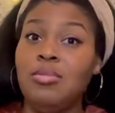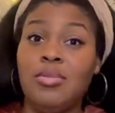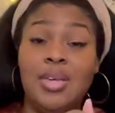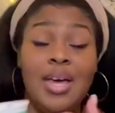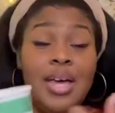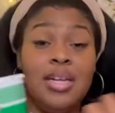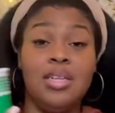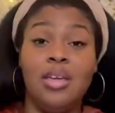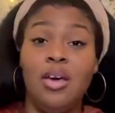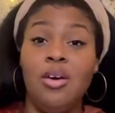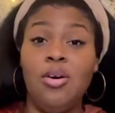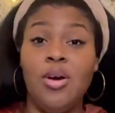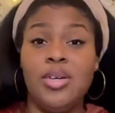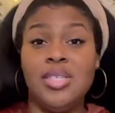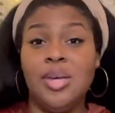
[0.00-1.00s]
we got to go
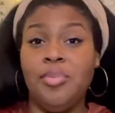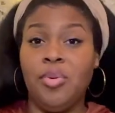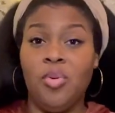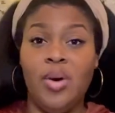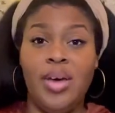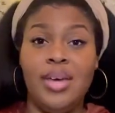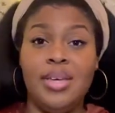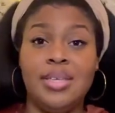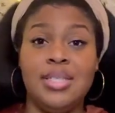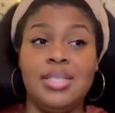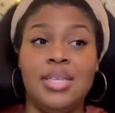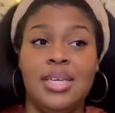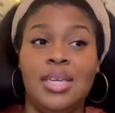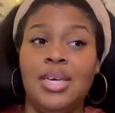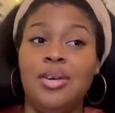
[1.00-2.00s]
our separate ways.
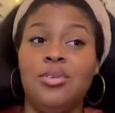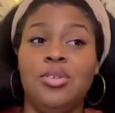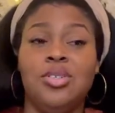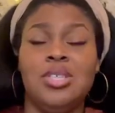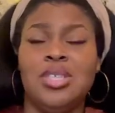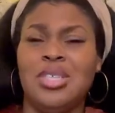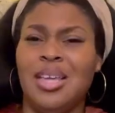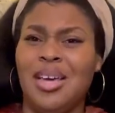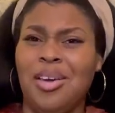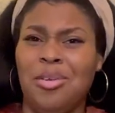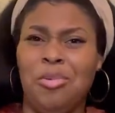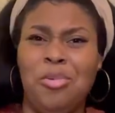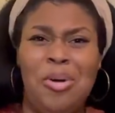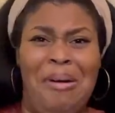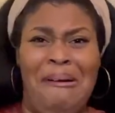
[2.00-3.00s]
And he was just
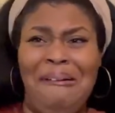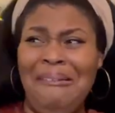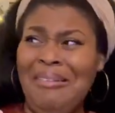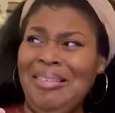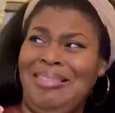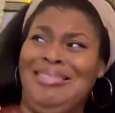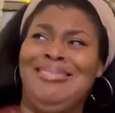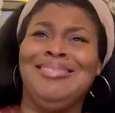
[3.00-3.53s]
like, what?